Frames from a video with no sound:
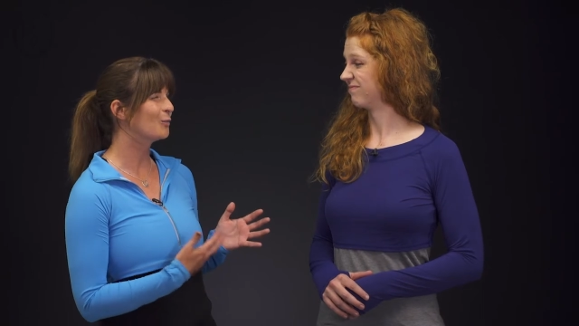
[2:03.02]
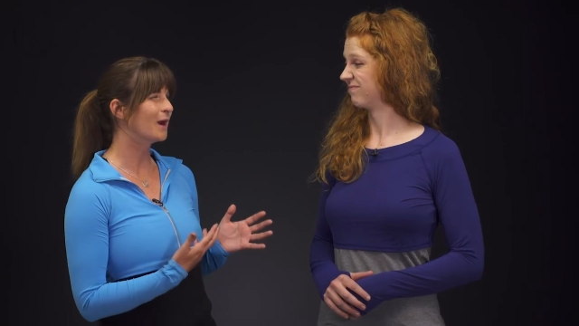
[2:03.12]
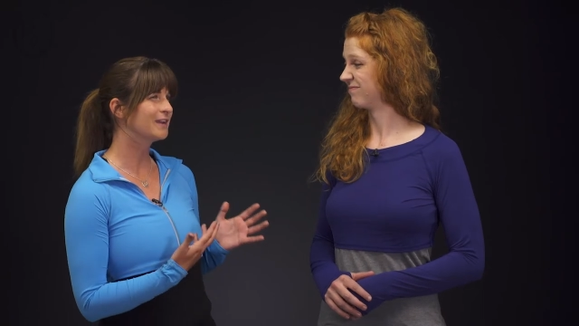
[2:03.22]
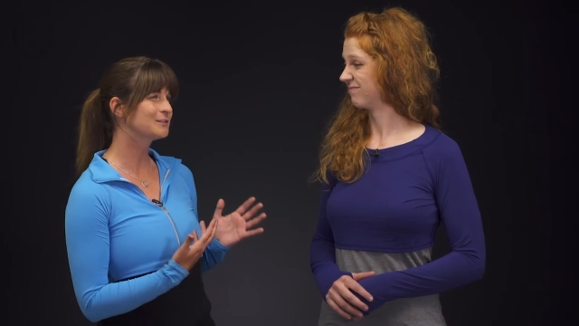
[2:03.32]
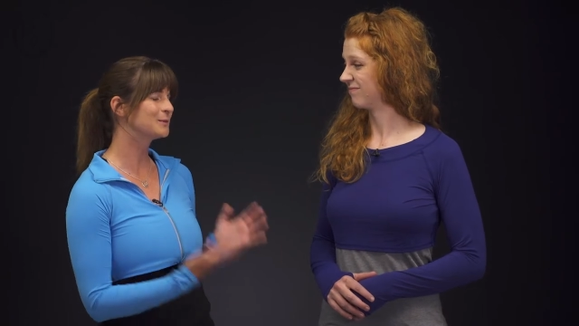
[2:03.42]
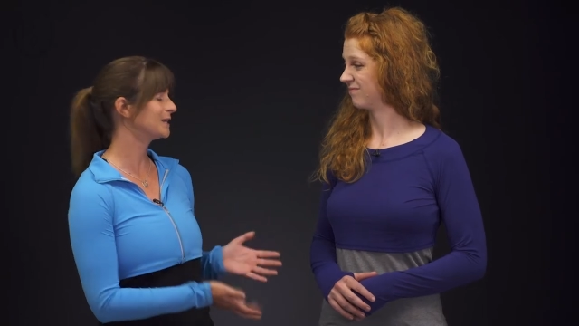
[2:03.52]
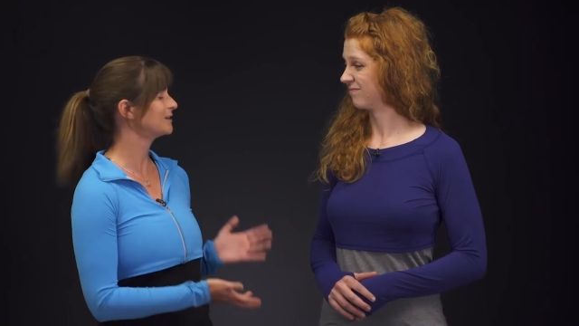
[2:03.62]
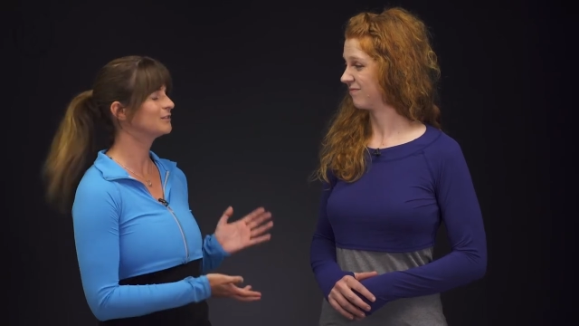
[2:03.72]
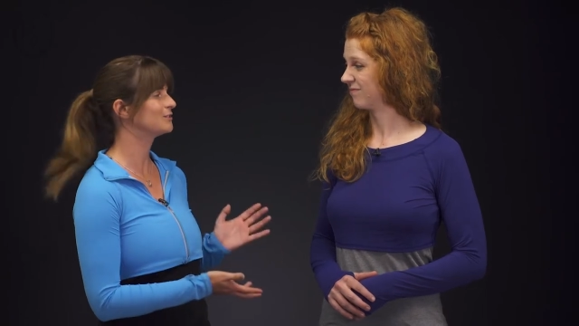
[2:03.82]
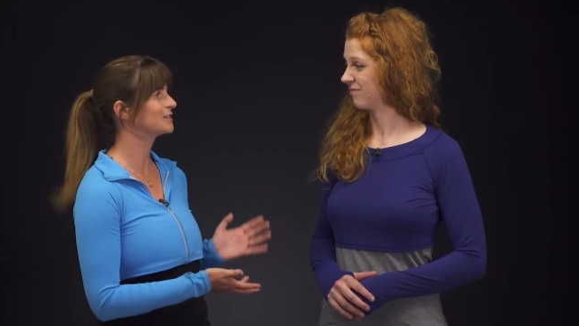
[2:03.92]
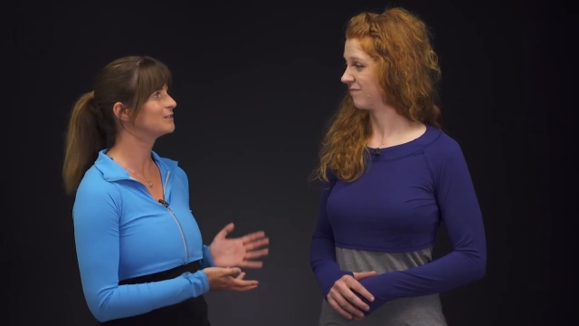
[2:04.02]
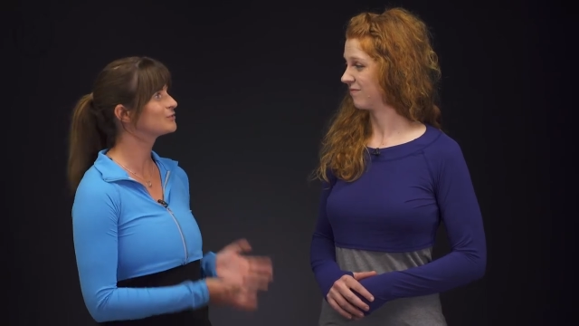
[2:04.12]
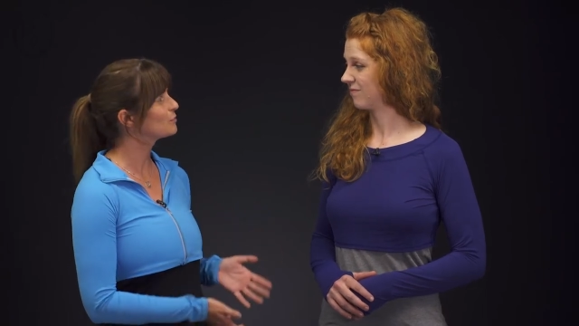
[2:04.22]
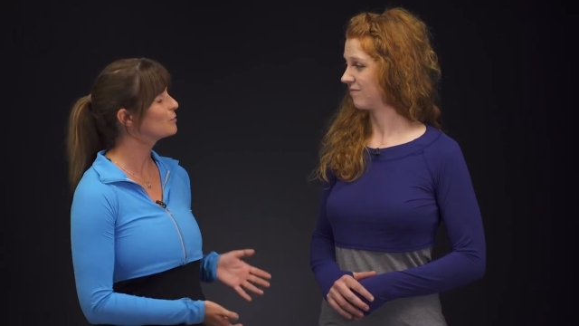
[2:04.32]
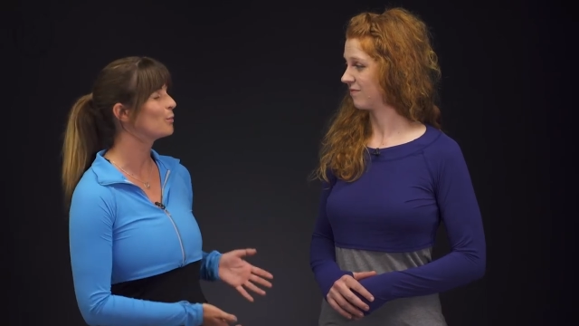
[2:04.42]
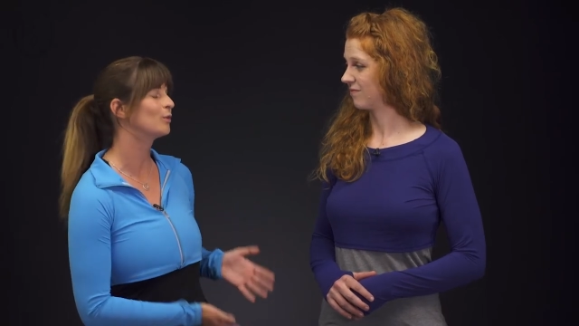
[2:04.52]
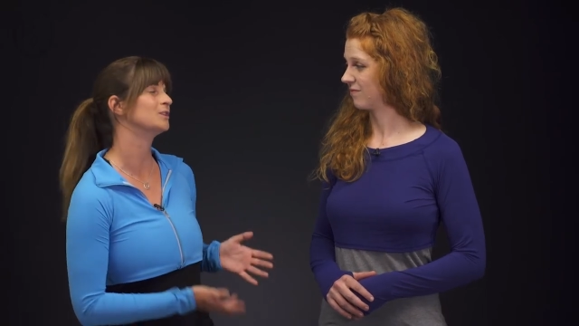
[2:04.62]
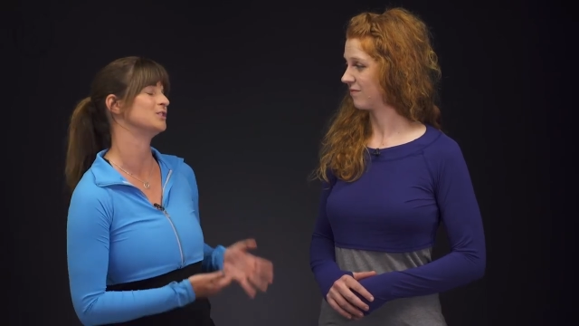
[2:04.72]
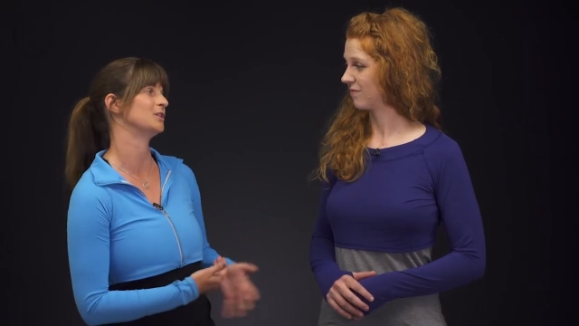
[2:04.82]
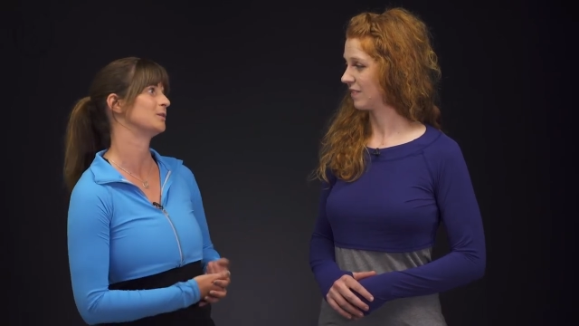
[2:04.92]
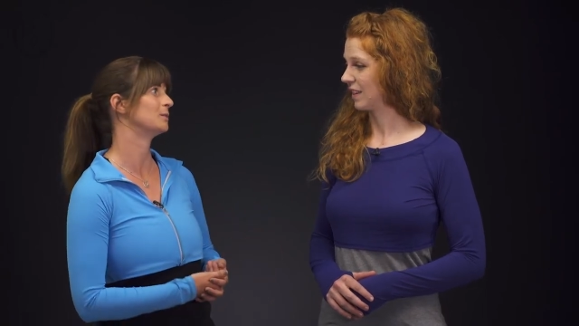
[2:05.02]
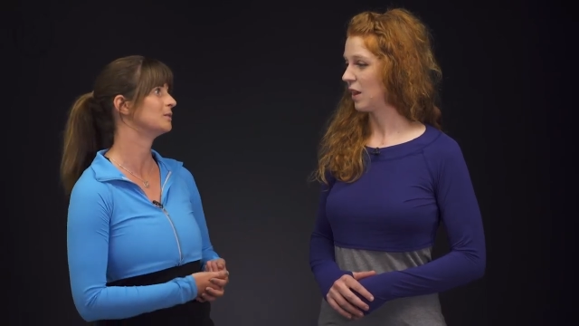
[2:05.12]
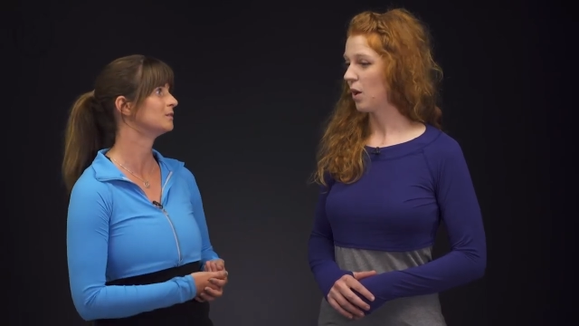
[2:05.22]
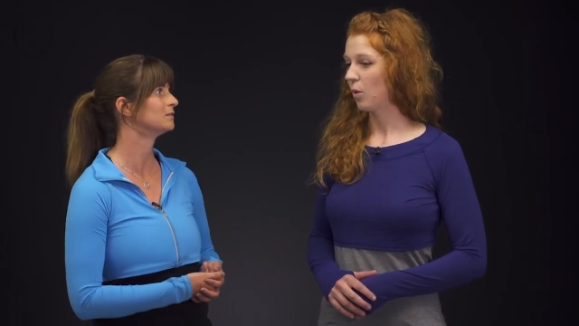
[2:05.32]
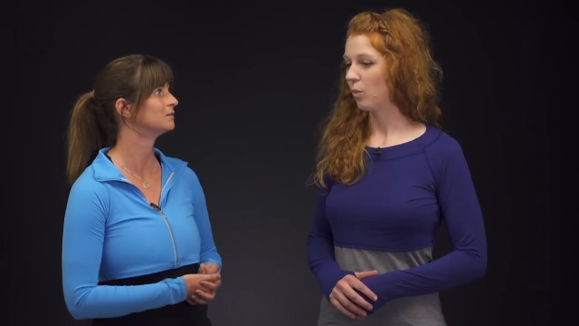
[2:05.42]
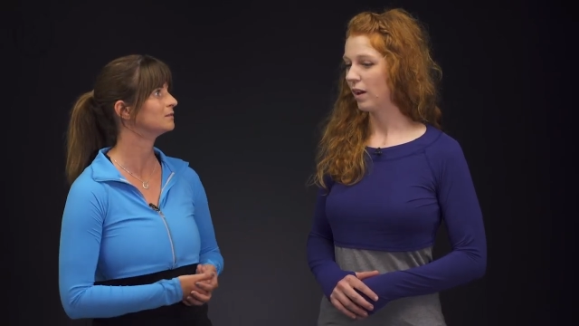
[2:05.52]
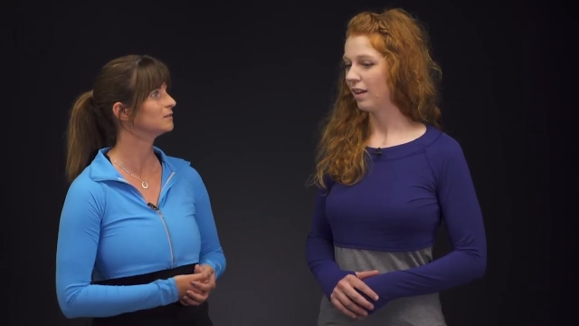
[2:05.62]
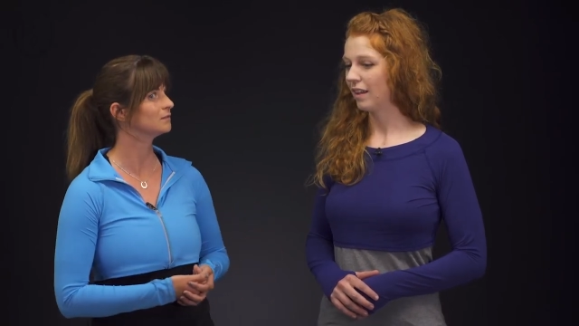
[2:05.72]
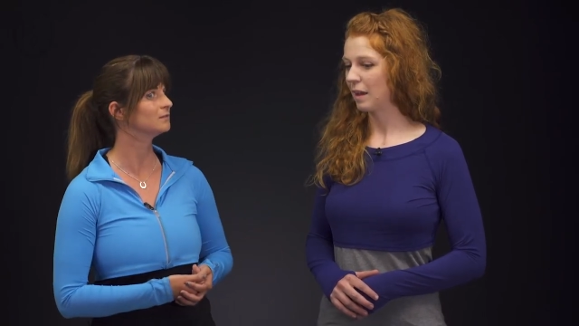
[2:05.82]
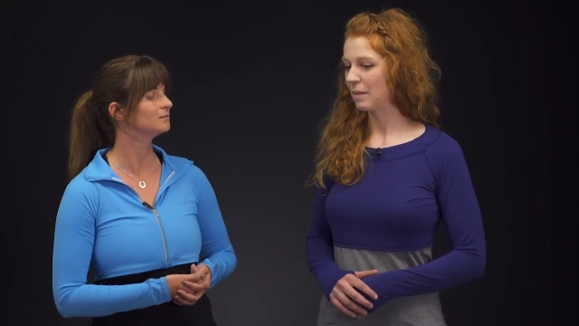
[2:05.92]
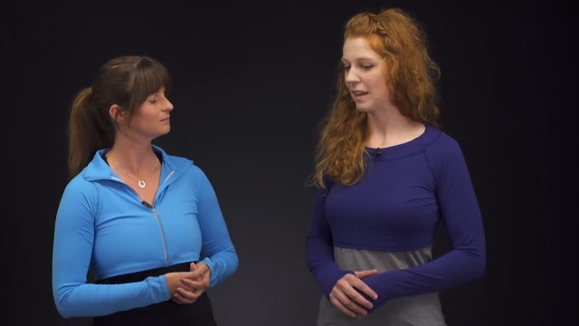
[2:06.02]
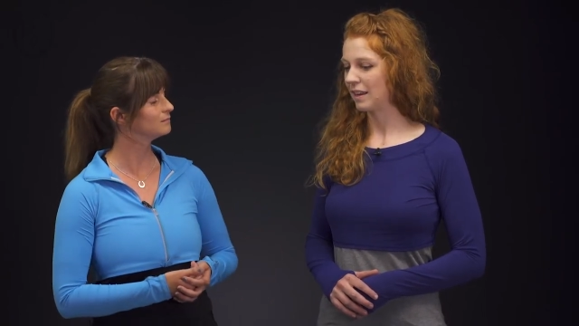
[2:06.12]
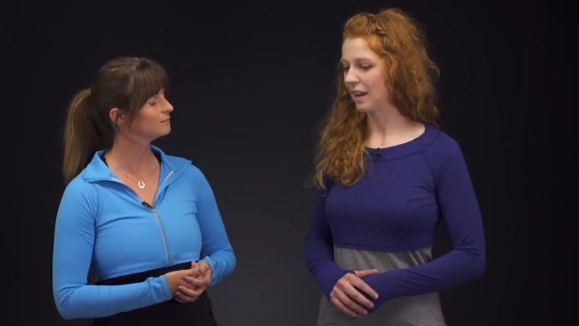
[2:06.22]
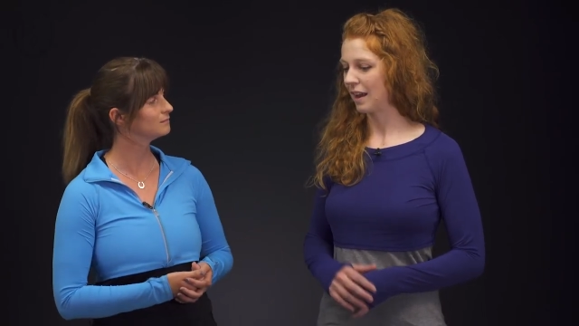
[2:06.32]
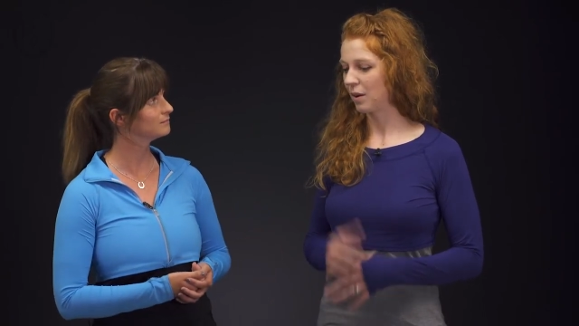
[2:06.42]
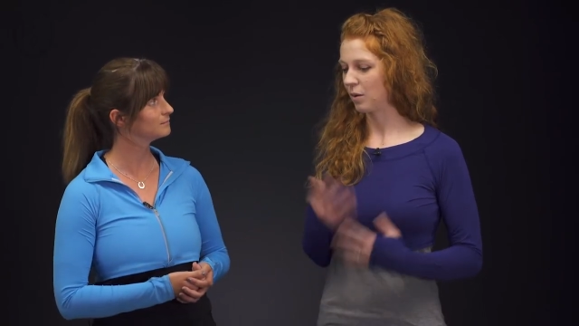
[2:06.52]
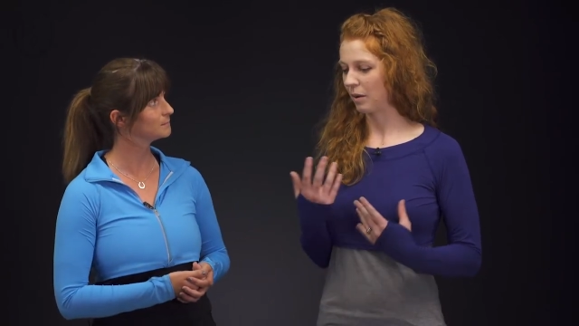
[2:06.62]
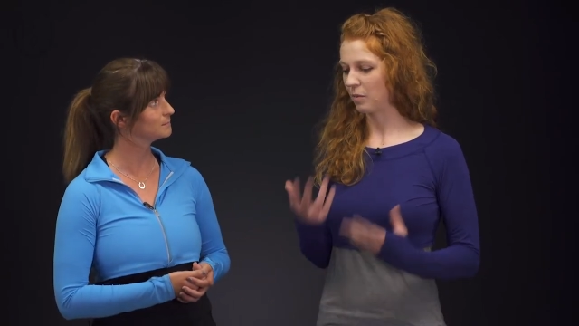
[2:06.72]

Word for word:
Speaker 1: why is protecting your skin so important to you?
Speaker 2: Well, I mean, I, I